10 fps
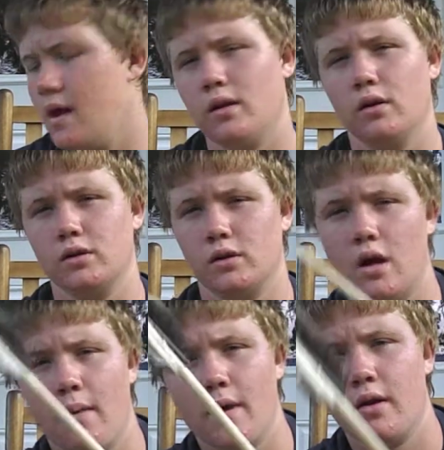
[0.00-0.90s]
It looks a
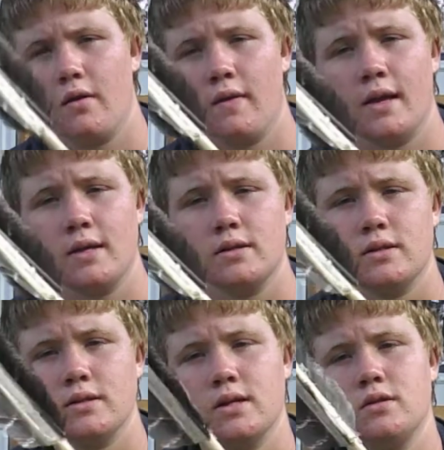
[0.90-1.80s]
lot better in these
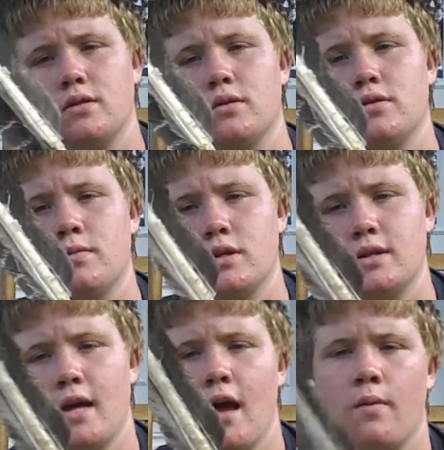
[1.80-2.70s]
because I took so
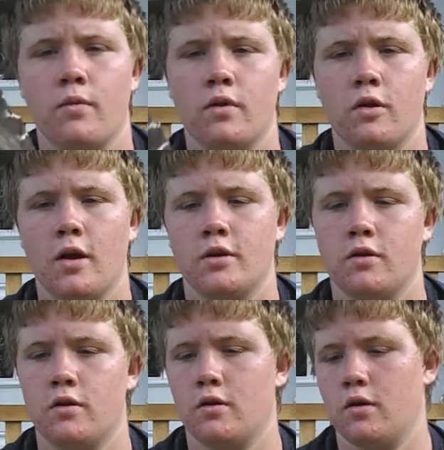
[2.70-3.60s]
much time with it, as
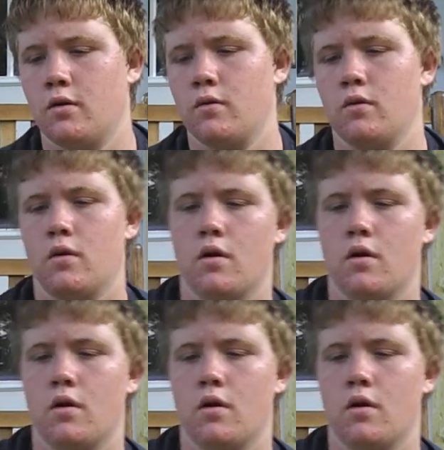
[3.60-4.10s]
you can tell.